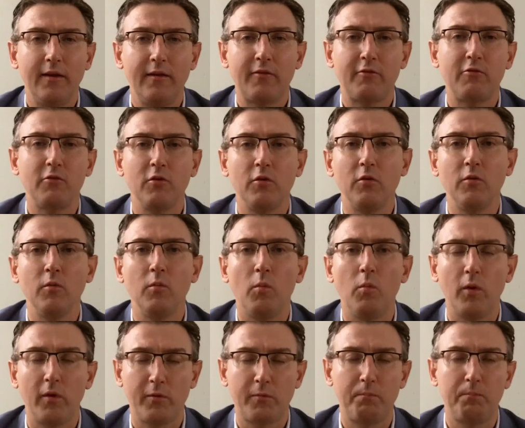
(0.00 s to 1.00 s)
These are
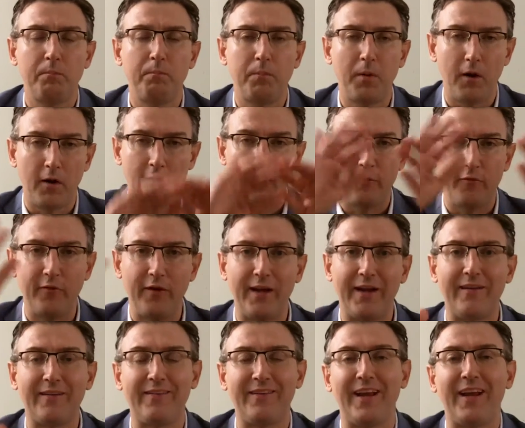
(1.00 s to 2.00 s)
all what's part of
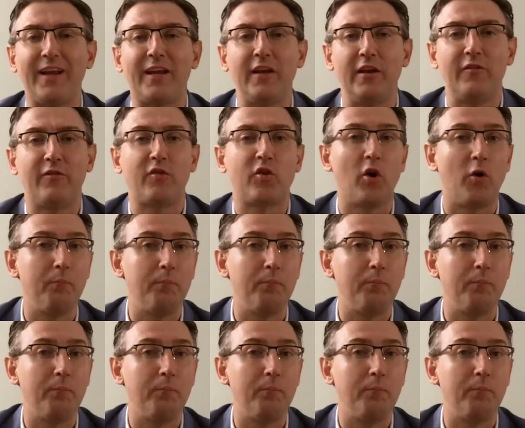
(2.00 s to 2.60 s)
executive